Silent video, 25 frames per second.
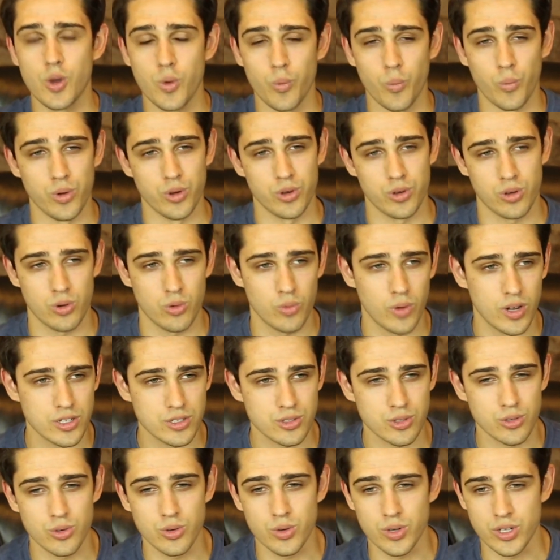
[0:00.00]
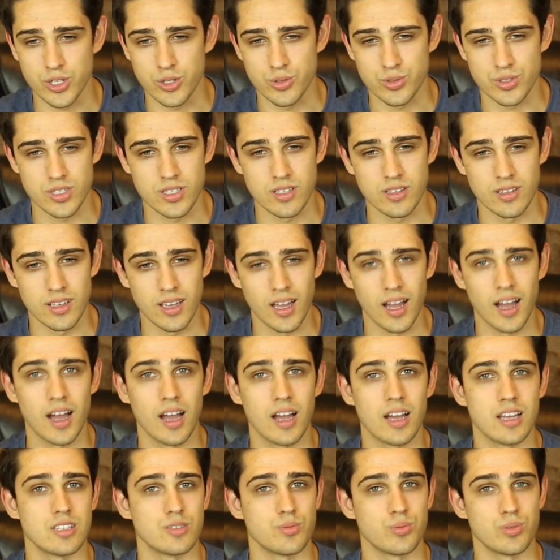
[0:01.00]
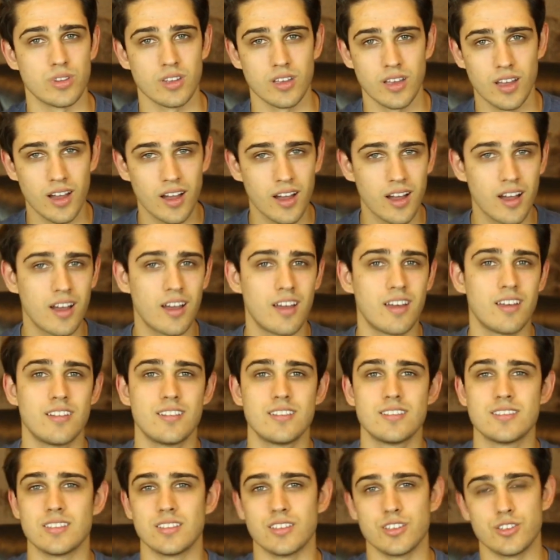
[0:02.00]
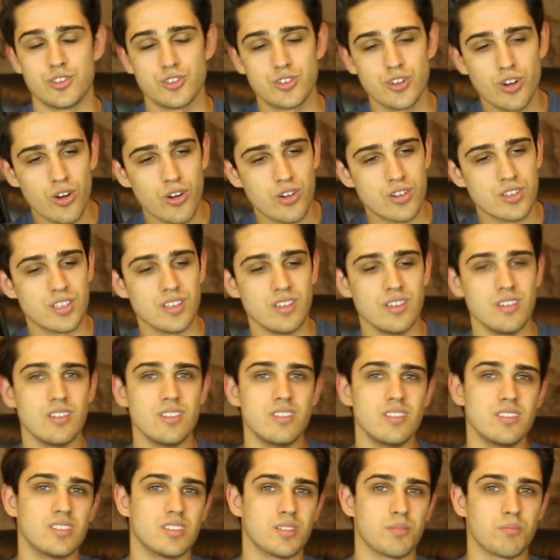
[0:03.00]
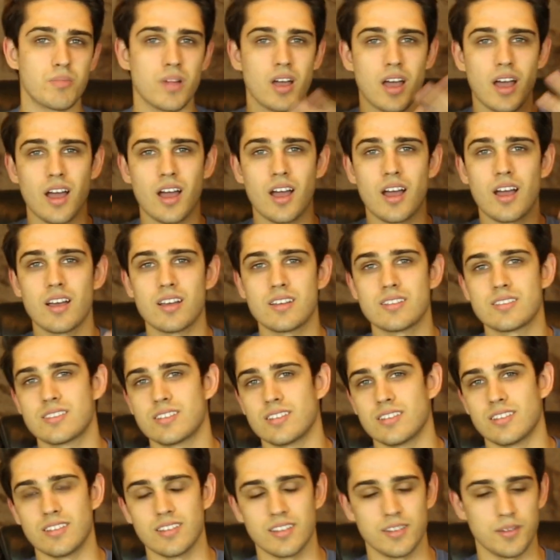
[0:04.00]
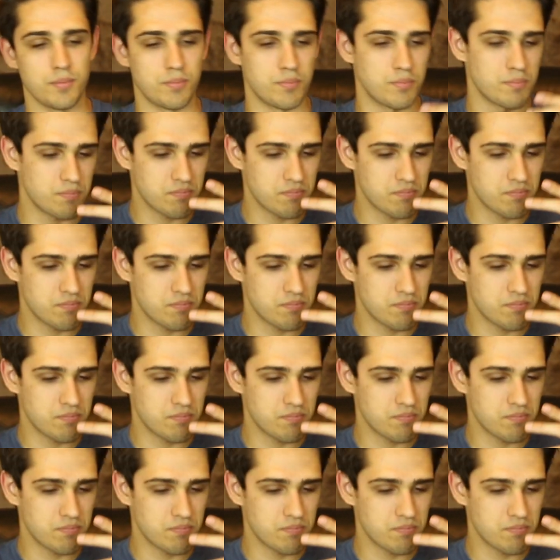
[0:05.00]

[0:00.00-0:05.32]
when you're a rental and you see the guys with the guns and the jerseys and the mask and the,